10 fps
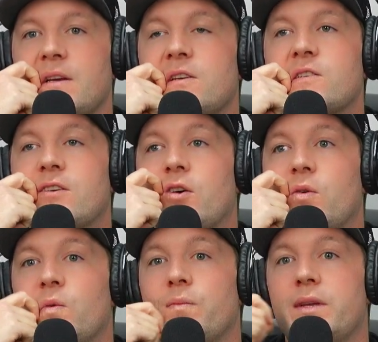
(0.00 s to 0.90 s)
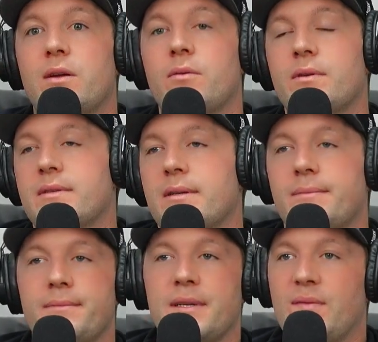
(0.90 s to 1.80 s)
So,
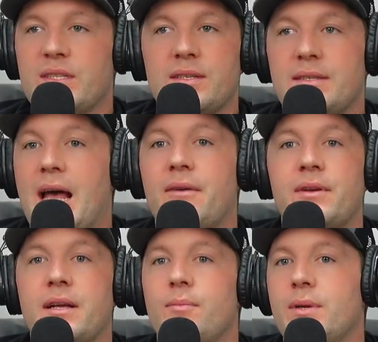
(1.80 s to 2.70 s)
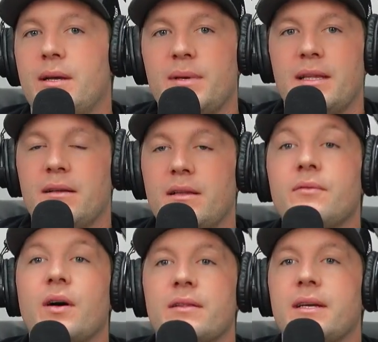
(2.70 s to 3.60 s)
if it's a staffing company, I mean, they live
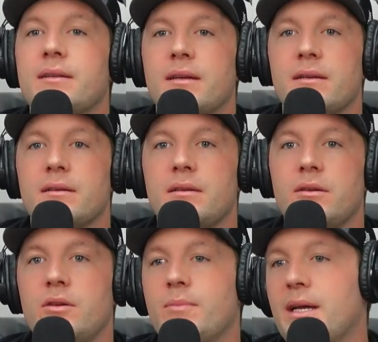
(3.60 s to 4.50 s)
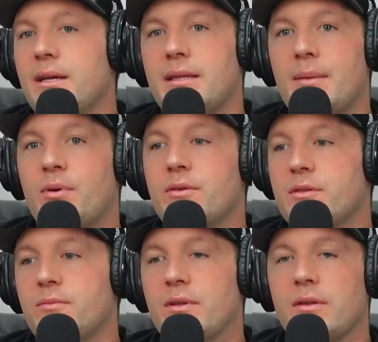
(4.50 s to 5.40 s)
on LinkedIn, you might hit that person with